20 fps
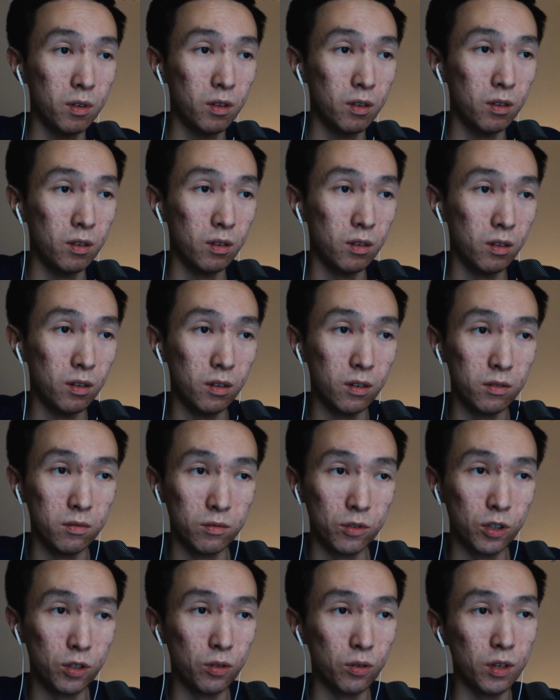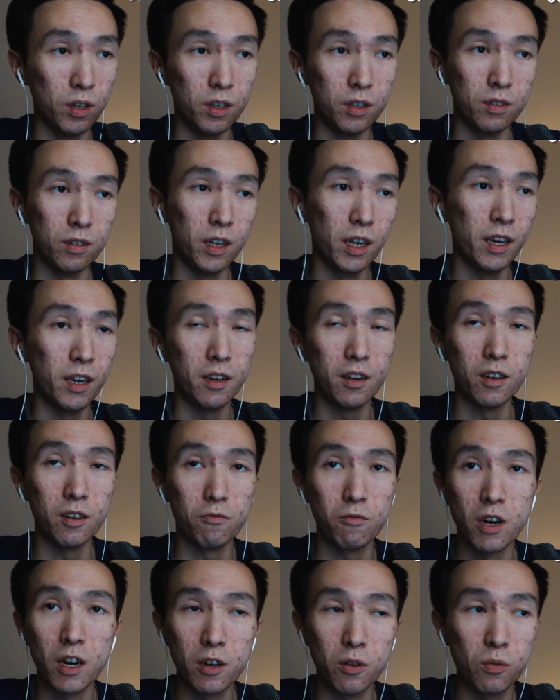and and edit
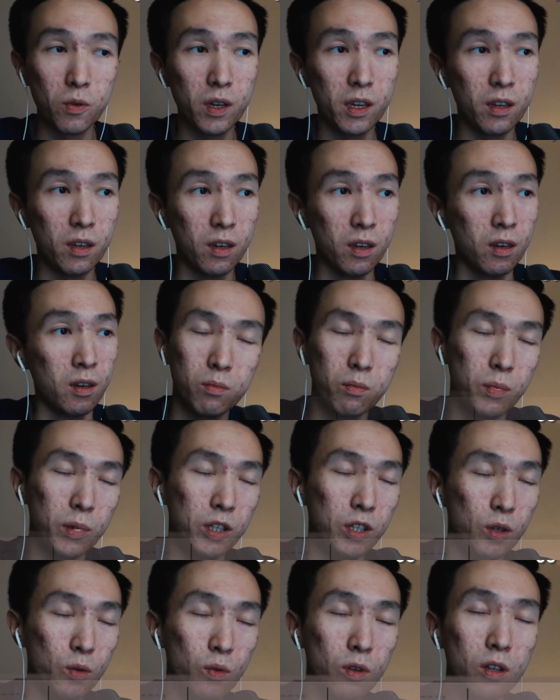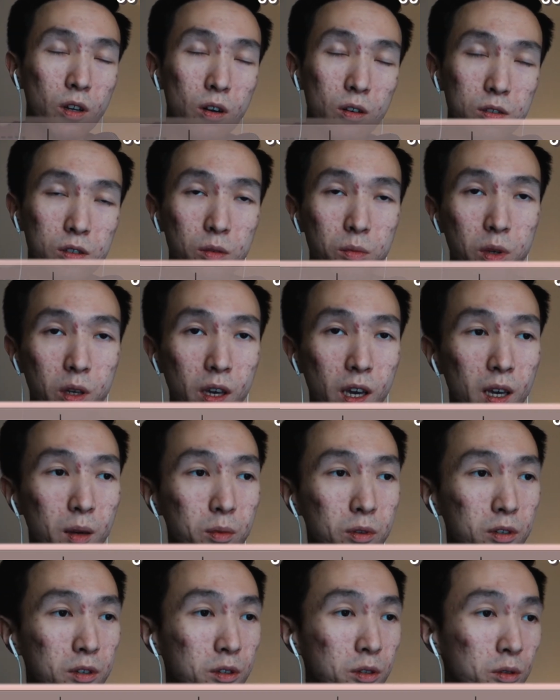it right away, but you will also be
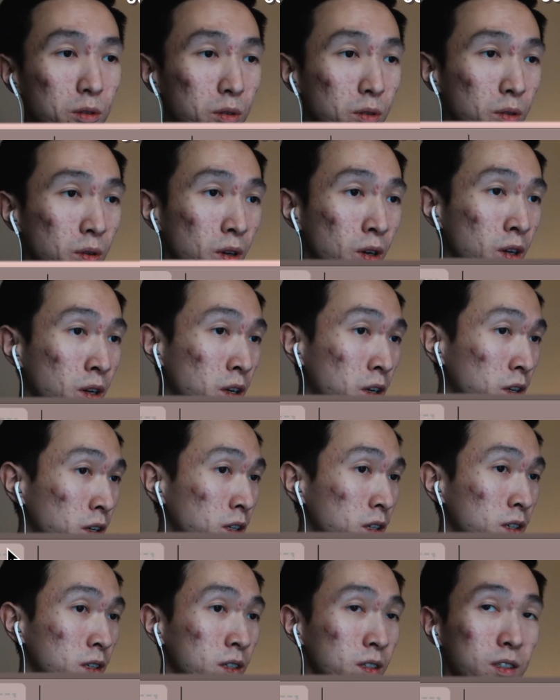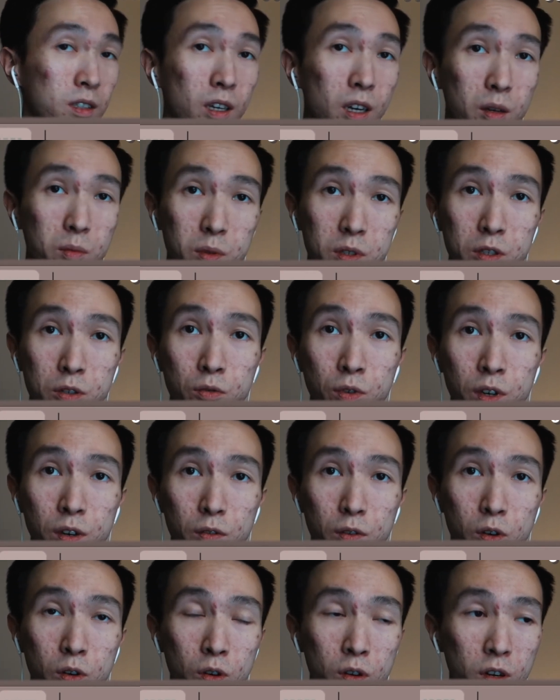able to set up a screen
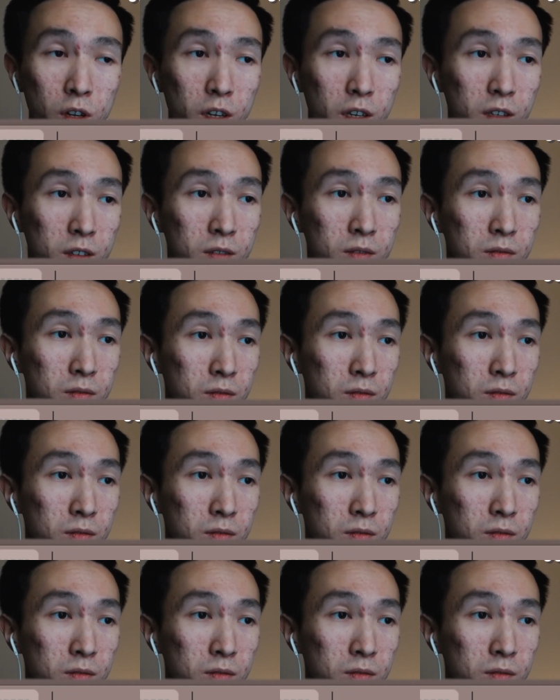recording